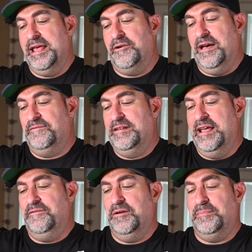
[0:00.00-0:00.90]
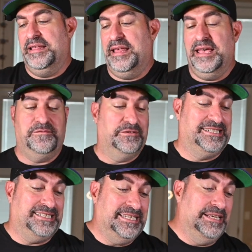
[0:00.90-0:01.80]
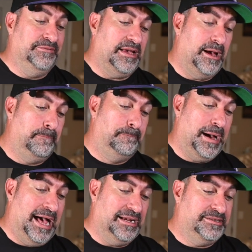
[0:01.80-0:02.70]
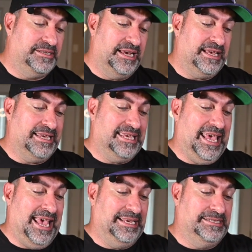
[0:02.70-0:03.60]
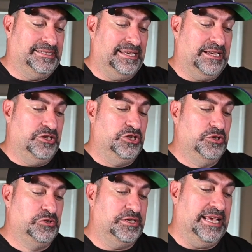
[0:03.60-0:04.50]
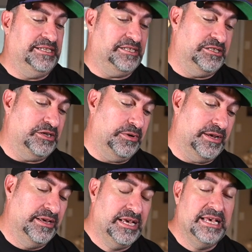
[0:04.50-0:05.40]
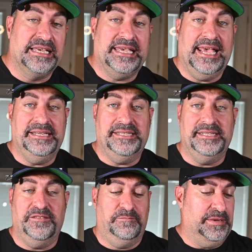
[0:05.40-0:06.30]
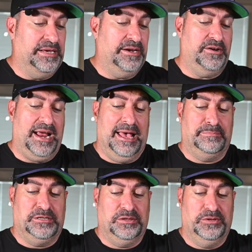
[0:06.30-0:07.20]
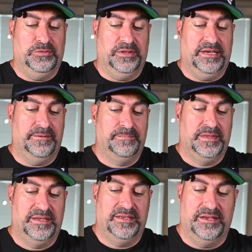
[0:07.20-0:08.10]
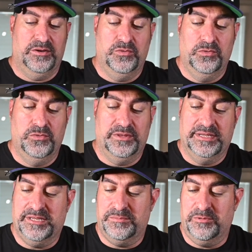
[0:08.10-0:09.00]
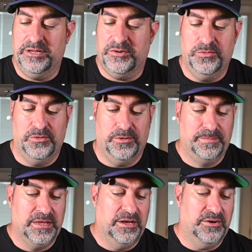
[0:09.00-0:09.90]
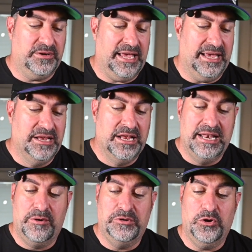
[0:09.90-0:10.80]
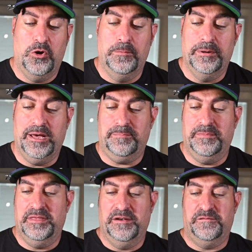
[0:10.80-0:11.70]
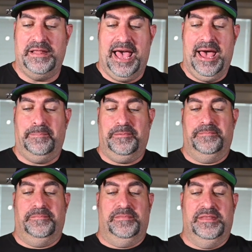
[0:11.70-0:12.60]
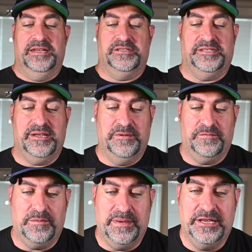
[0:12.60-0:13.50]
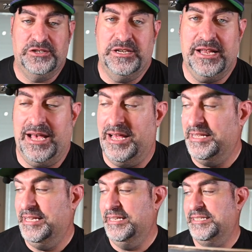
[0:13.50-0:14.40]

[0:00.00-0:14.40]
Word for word: Now, I've never in my life received a box, like a case, like a huge case of soda. Cases of beer, absolutely. Ooh, this is pretty cool. Okay, now when you open up the flap, there's some information on the